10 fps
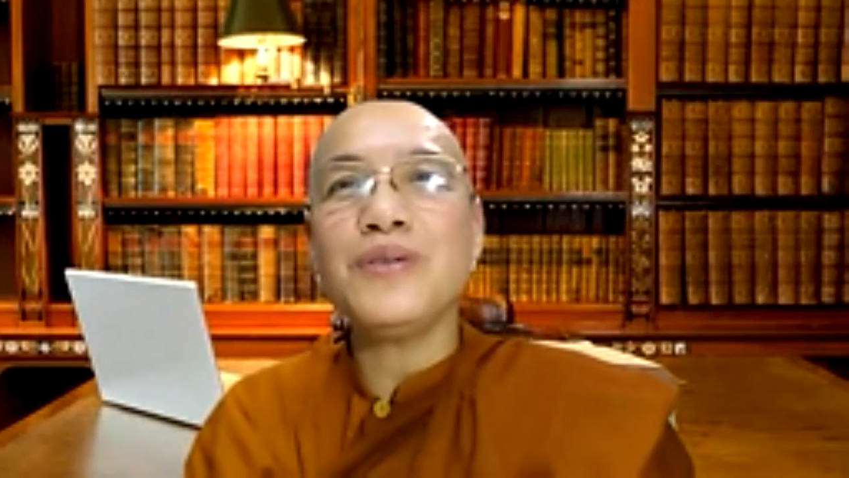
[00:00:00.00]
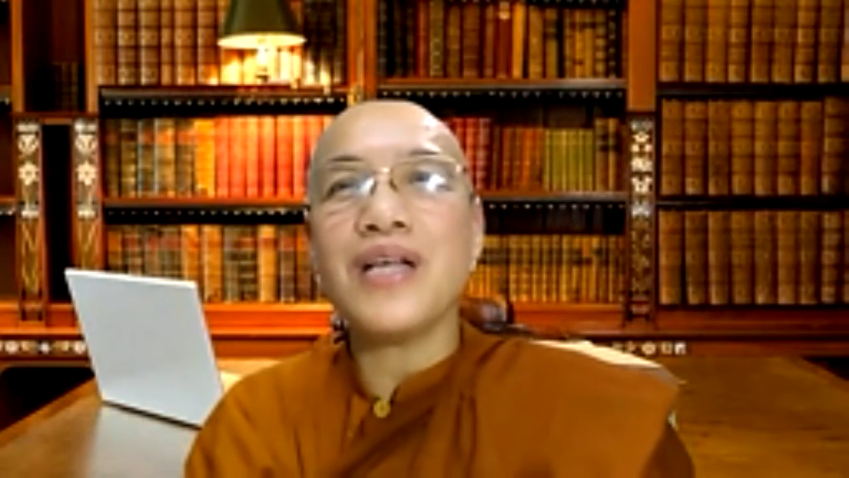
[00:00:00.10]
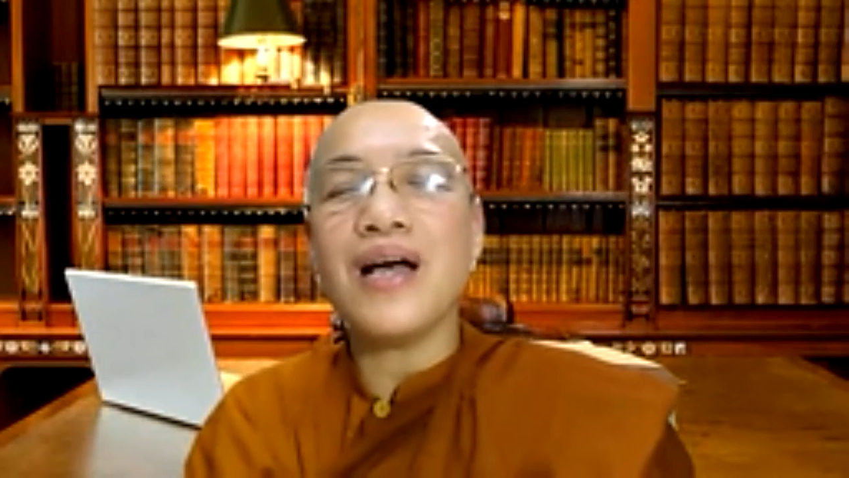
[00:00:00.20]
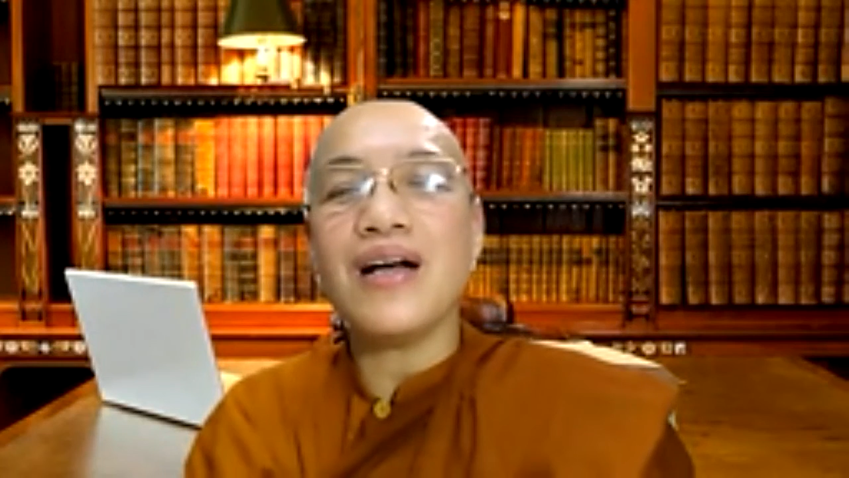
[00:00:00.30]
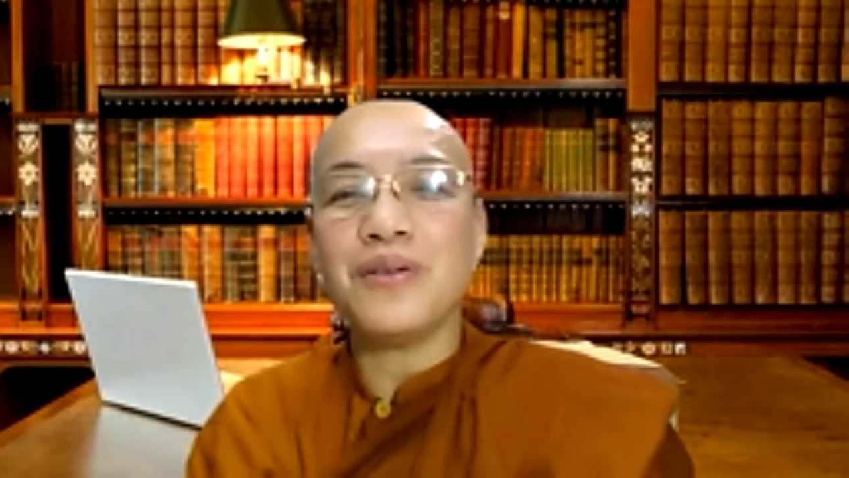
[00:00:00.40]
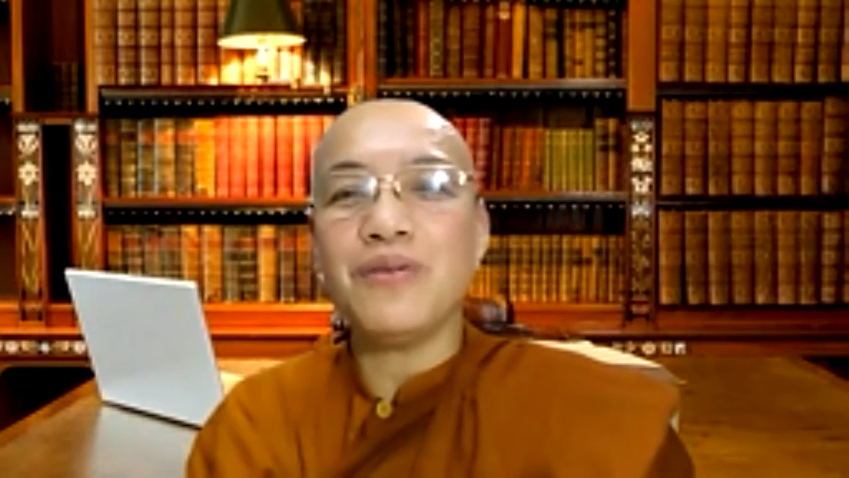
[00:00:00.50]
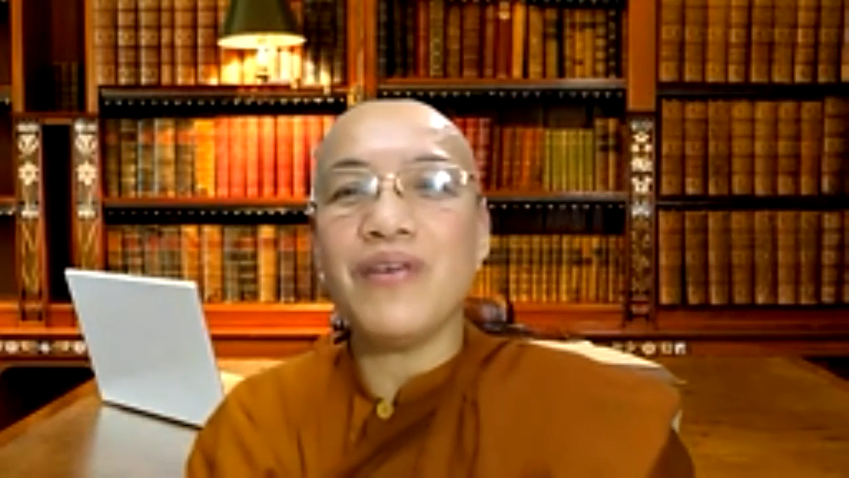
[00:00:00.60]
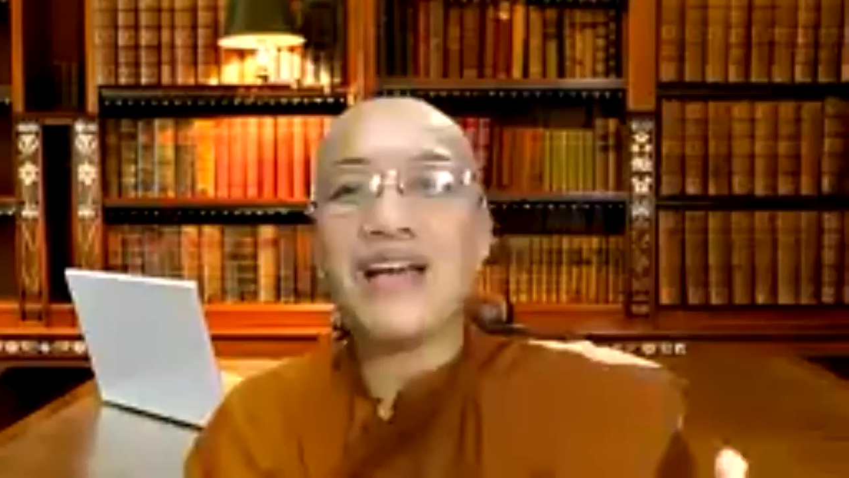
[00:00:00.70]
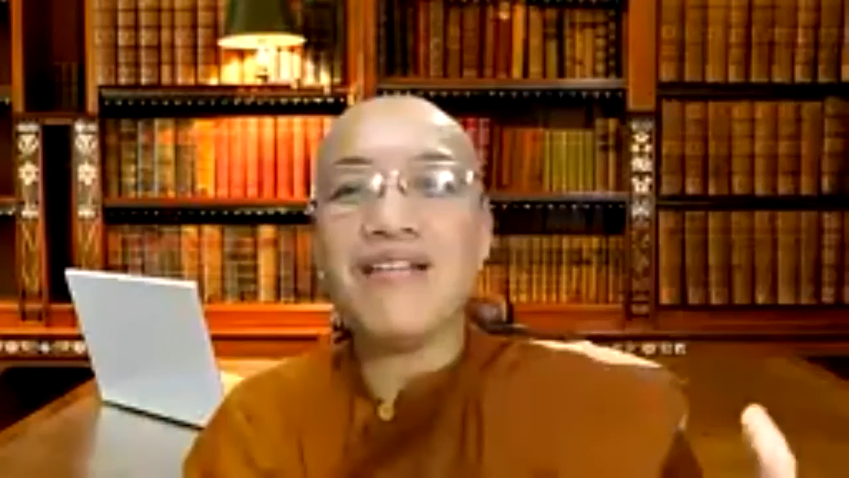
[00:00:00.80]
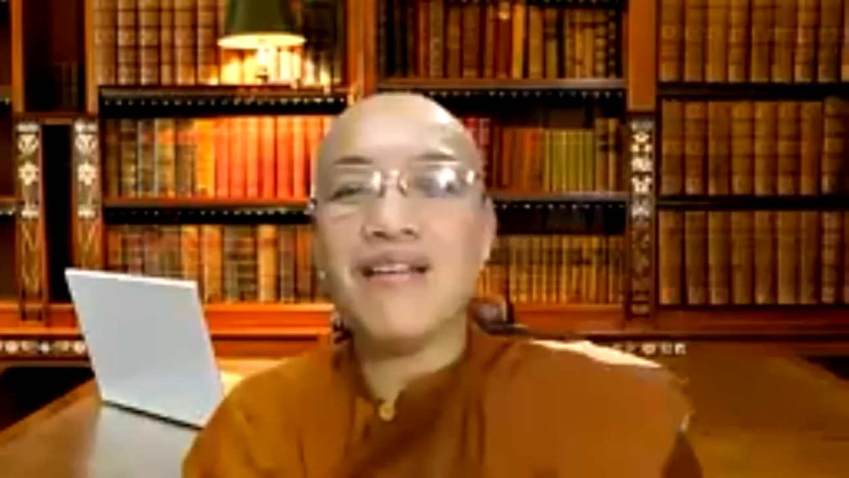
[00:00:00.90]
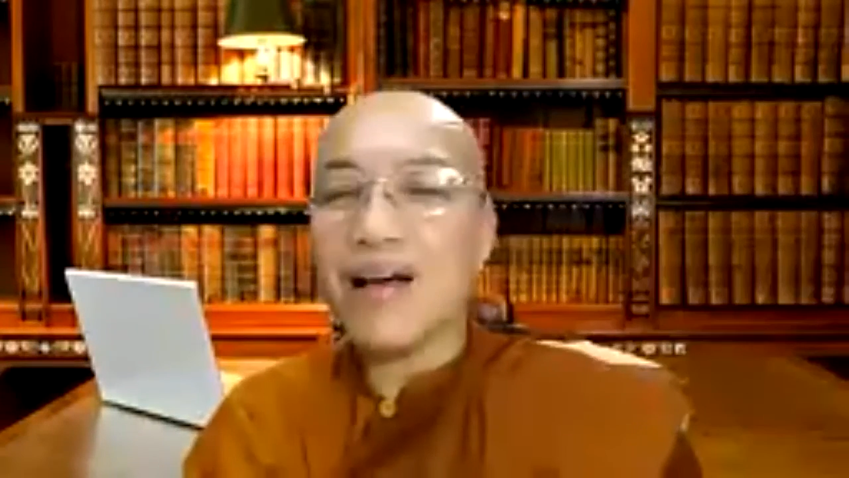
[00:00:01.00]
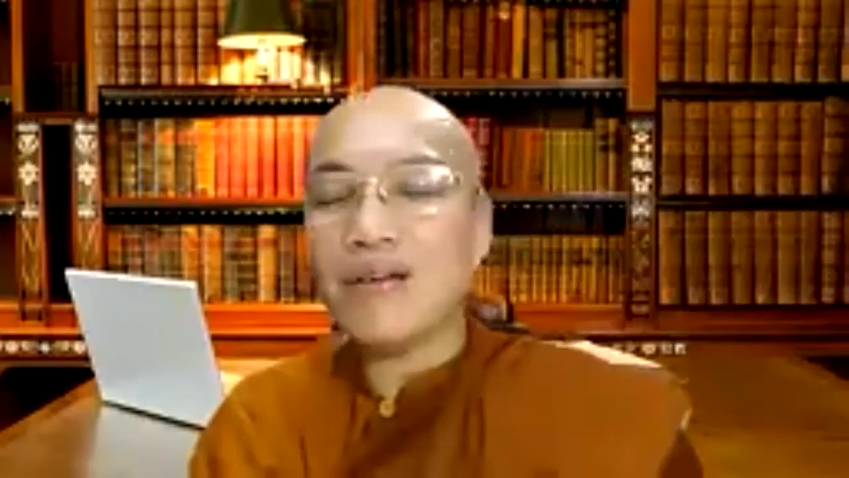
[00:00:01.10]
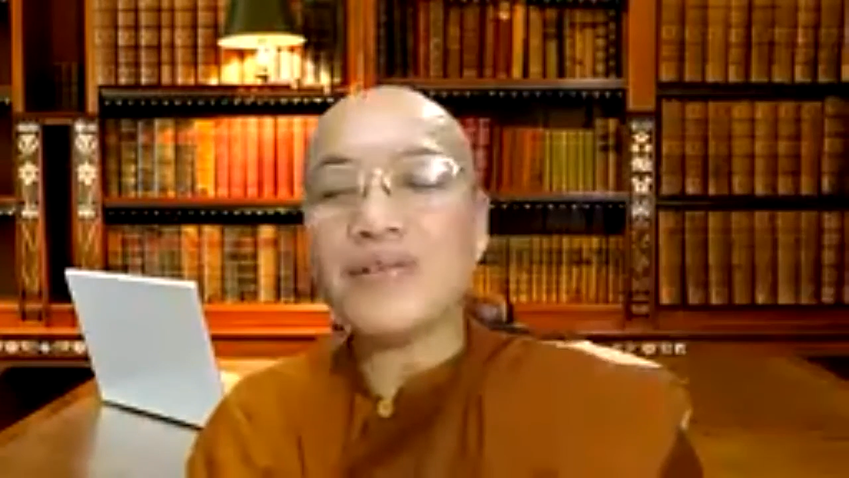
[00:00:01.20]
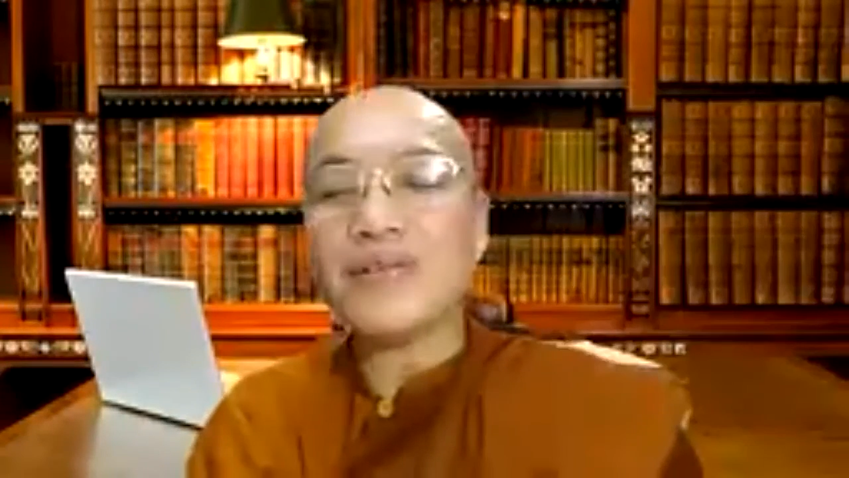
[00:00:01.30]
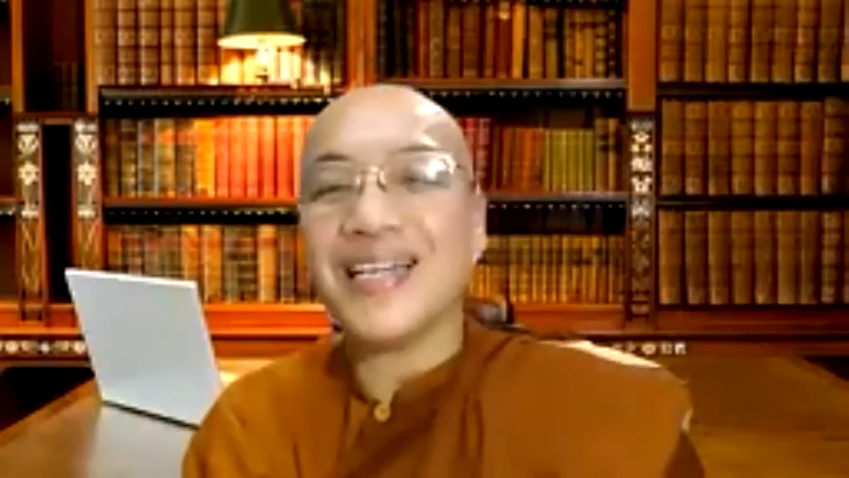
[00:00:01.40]
sadhu very
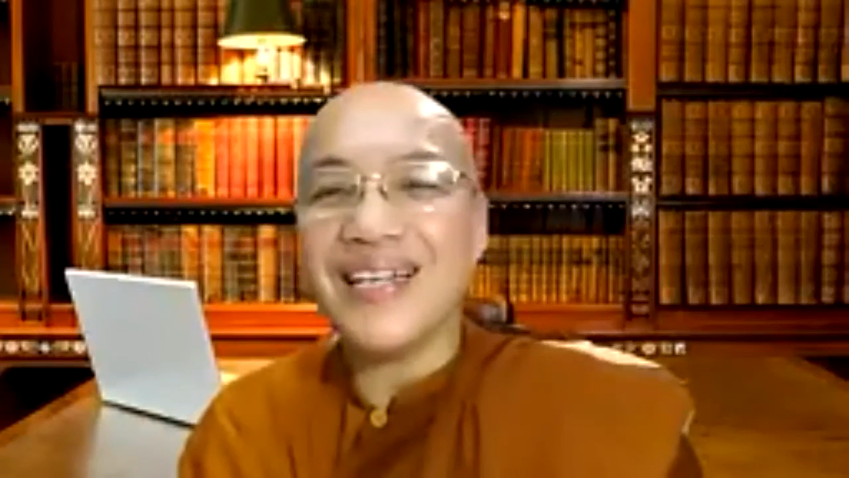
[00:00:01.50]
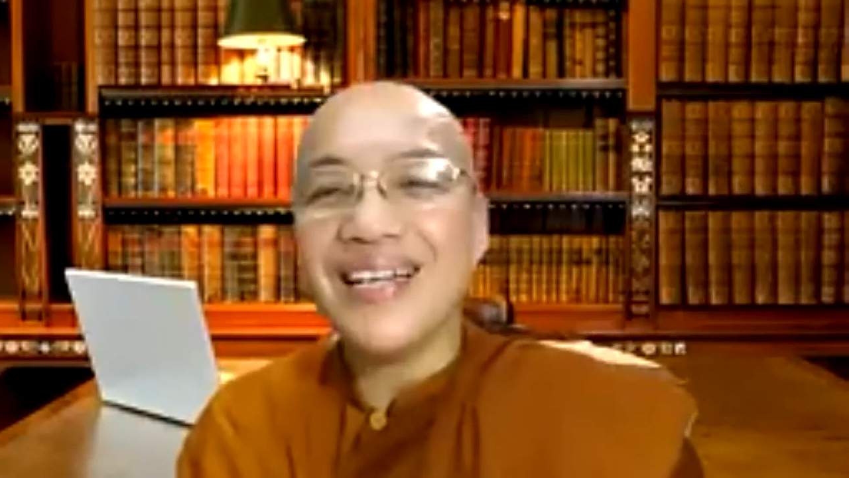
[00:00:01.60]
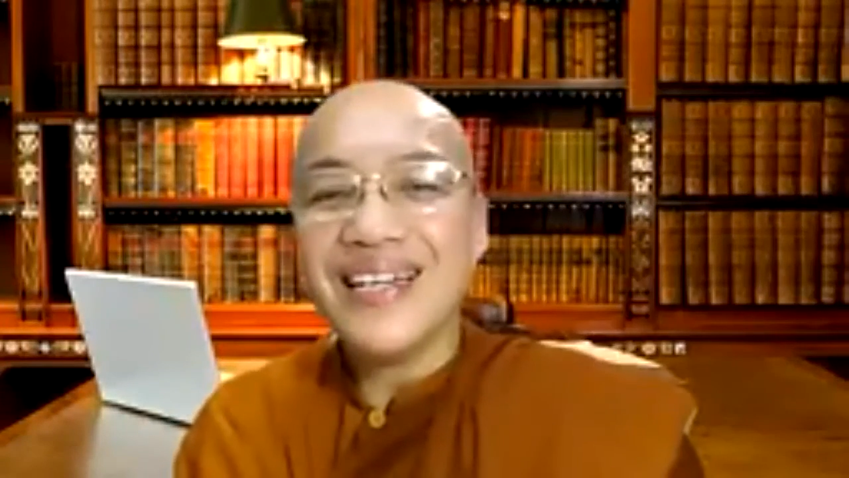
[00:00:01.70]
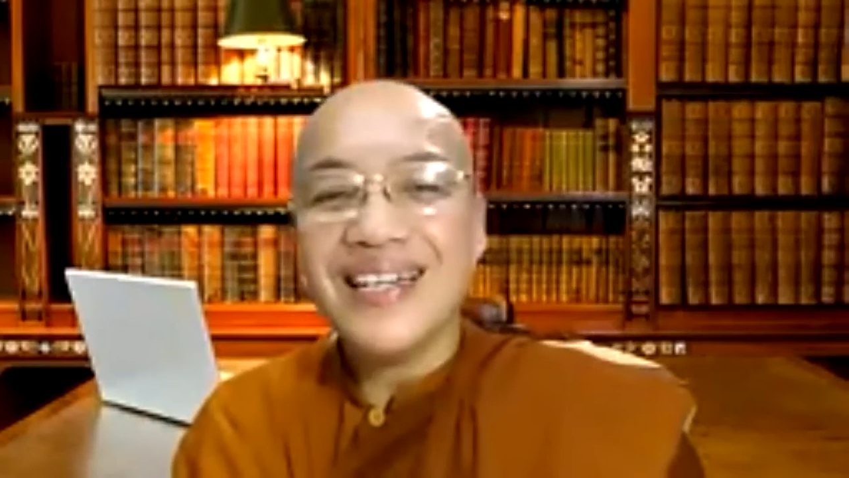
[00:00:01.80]
loudly.